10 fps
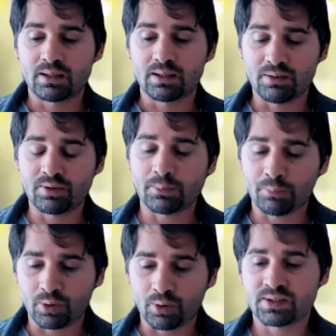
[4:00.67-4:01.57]
giving the
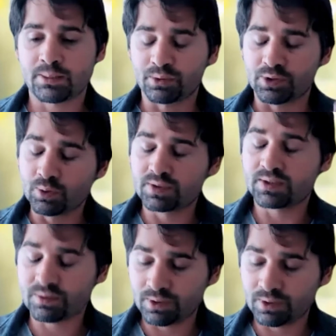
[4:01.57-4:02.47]
person that
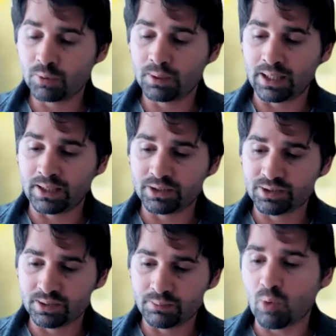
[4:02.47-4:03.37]
produces renewable
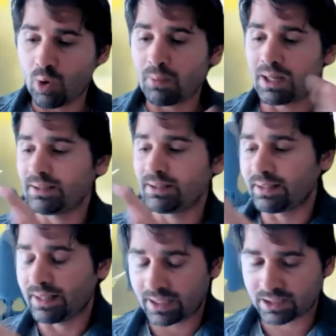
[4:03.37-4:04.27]
energy more money
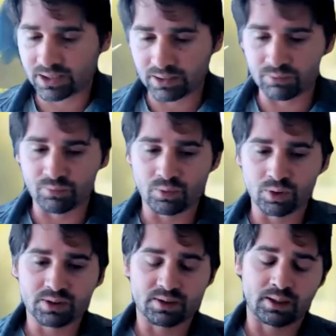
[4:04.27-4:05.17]
than they actually
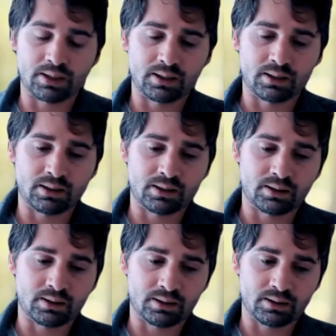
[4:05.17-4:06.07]
would
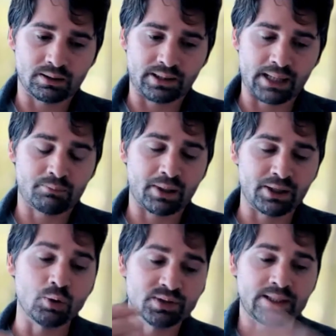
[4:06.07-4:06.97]
get by
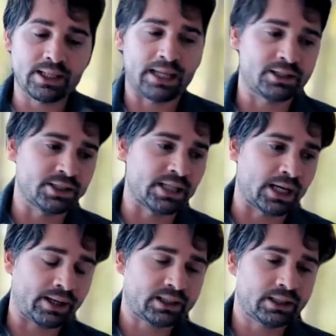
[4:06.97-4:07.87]
using the energy
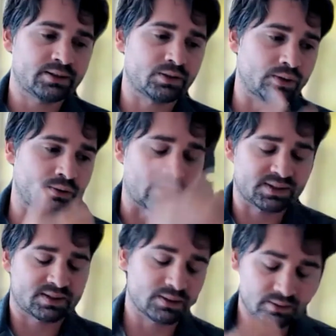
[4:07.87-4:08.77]
directly. So it
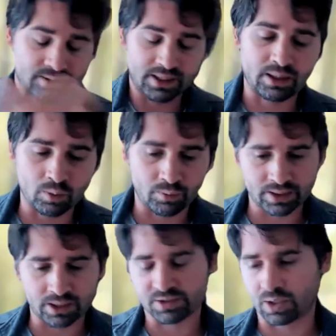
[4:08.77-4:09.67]
was taking away
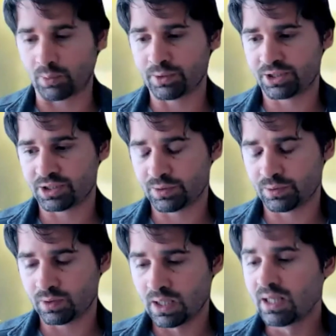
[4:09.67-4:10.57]
the storage
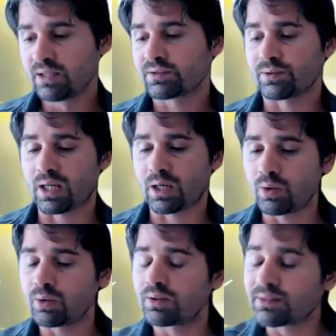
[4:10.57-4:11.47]
issue. So
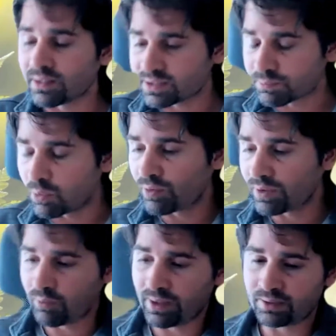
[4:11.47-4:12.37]
now it's
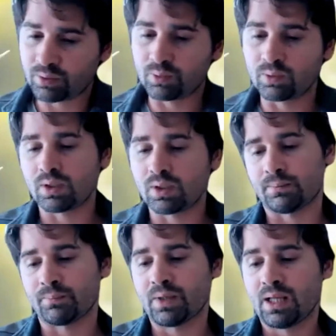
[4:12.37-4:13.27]
moving away to
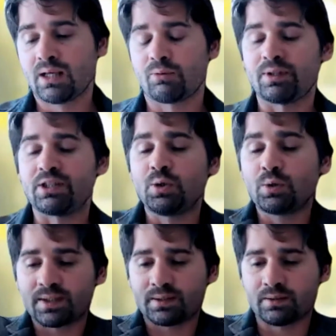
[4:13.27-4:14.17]

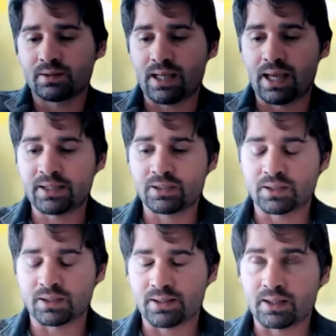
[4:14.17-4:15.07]
reducing the
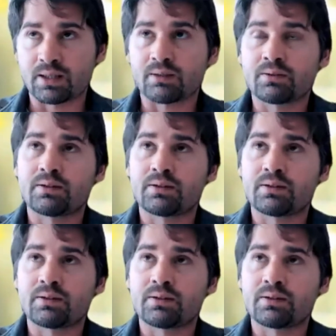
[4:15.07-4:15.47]
energy, the